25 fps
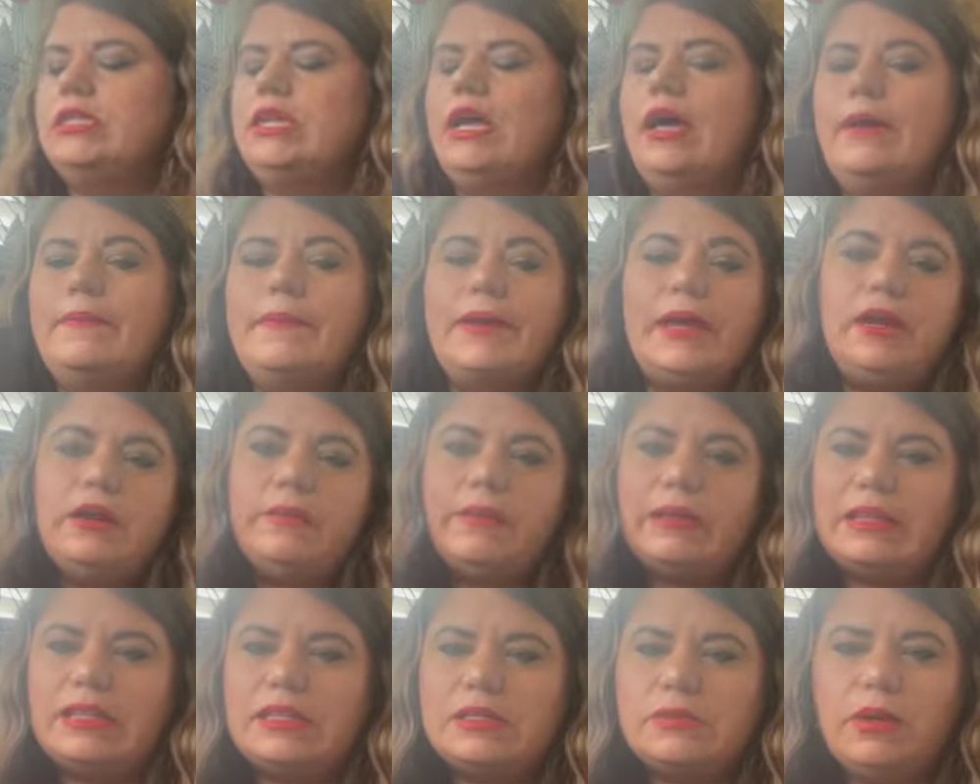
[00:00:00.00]
I heard
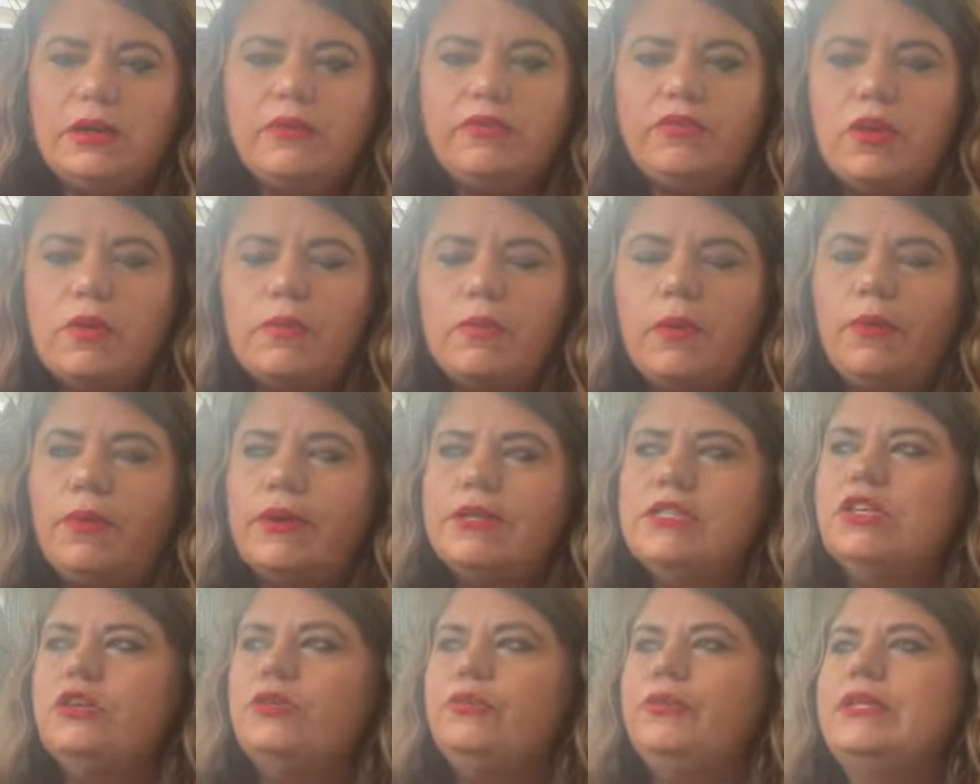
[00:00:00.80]
about this one from
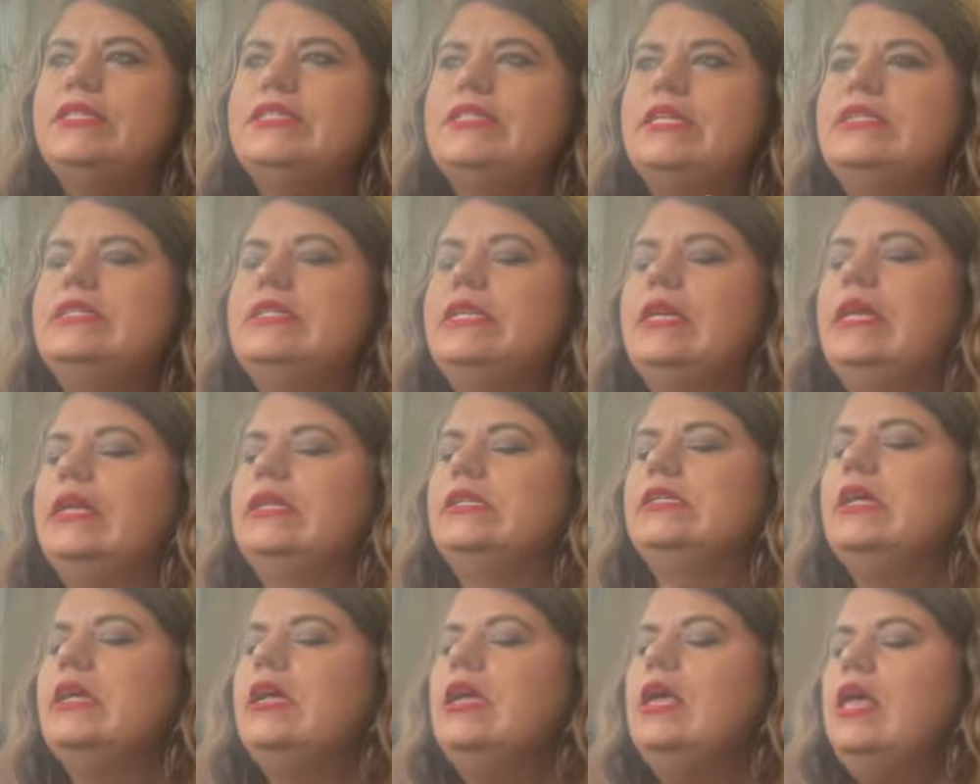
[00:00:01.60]
Rachel Reads and
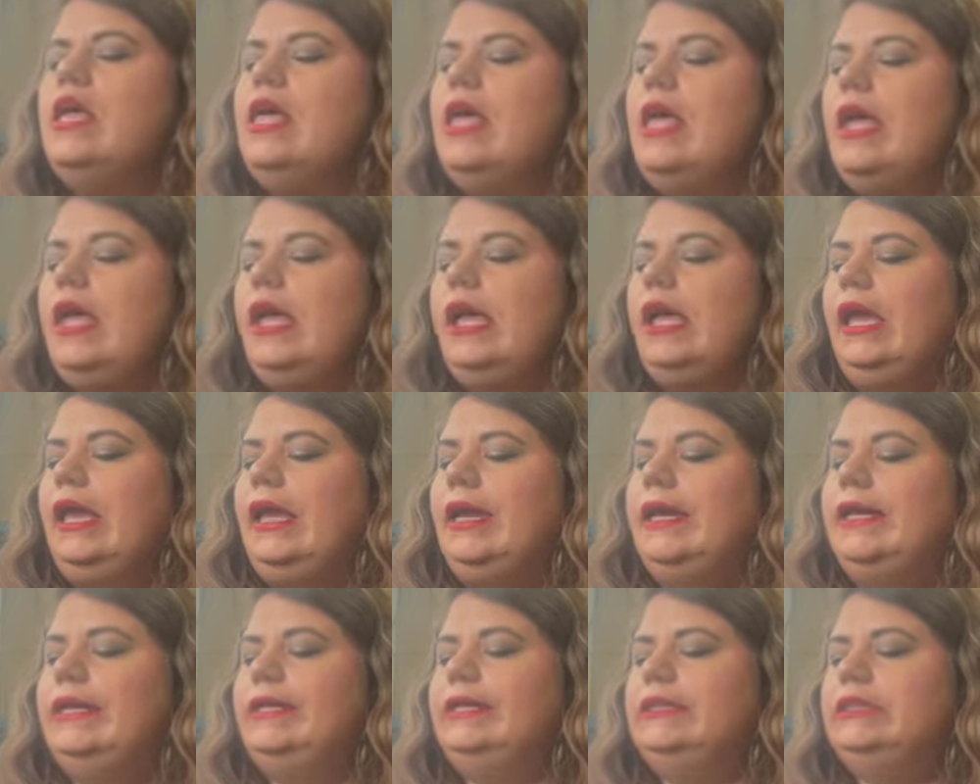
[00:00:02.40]
Sings.
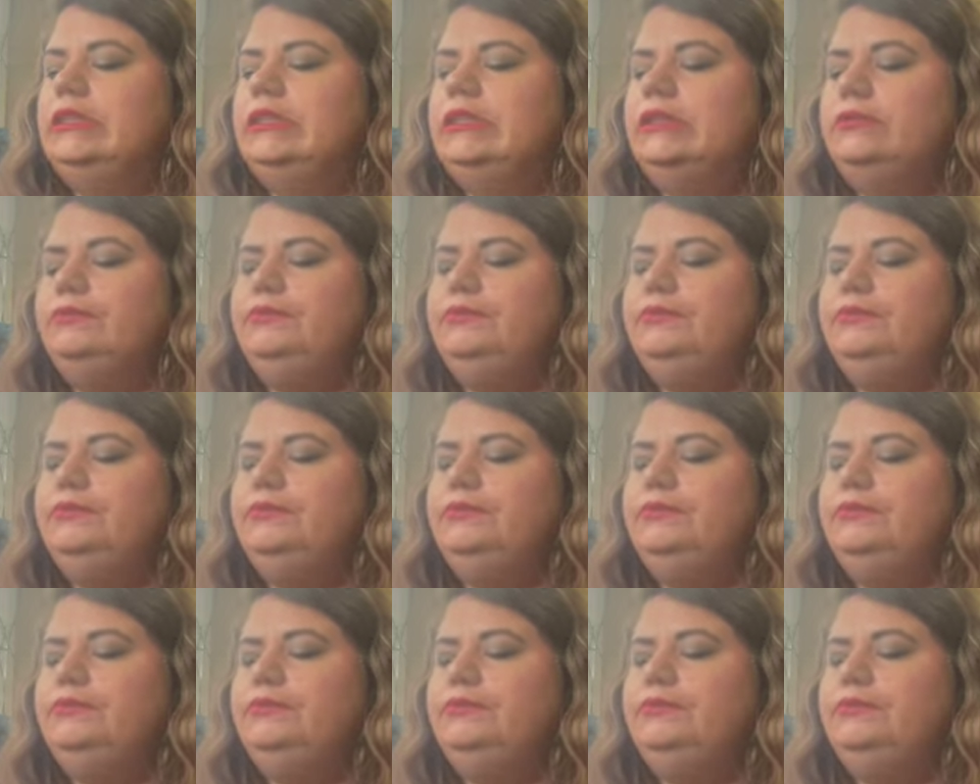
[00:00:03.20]
And